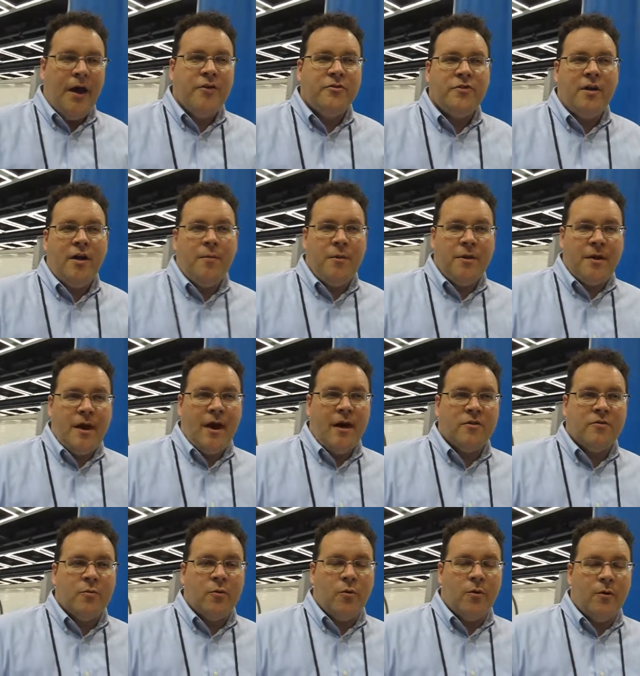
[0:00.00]
You set up a
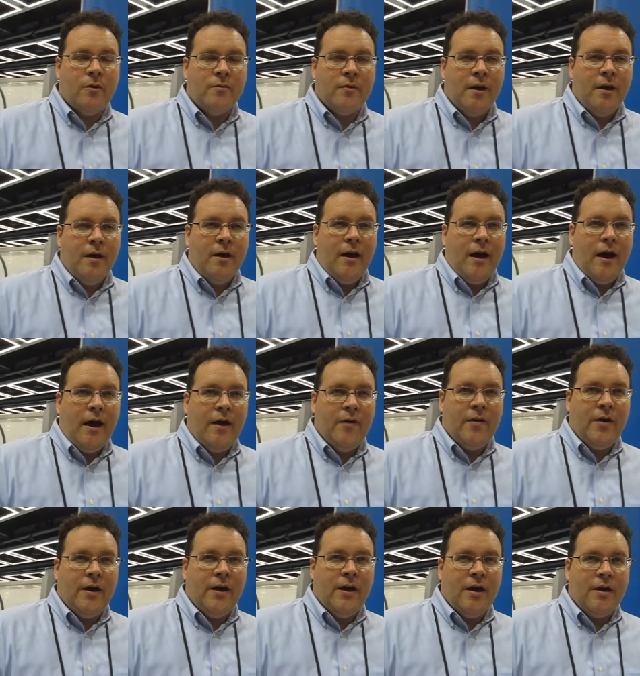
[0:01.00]
dashboard,
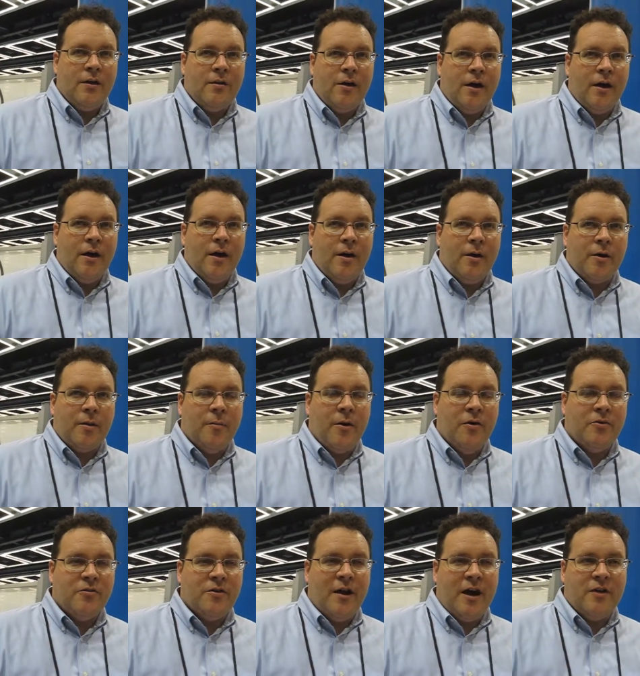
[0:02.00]
and then
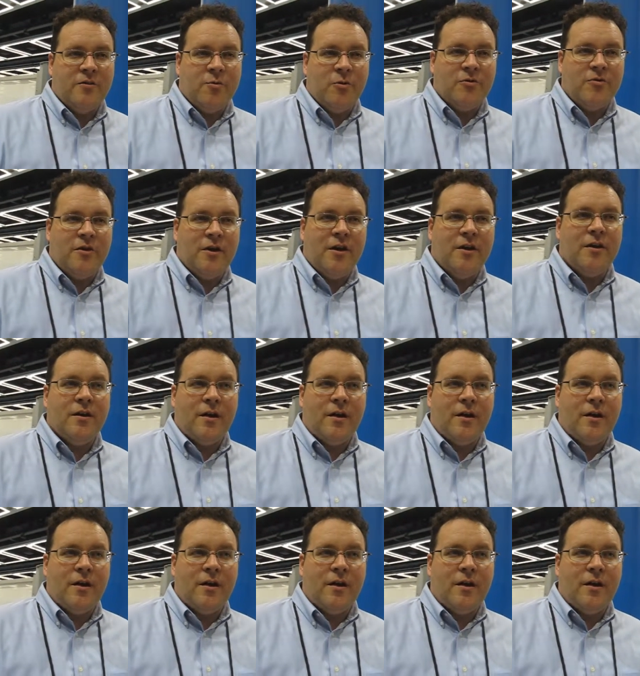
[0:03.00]
components of dashboards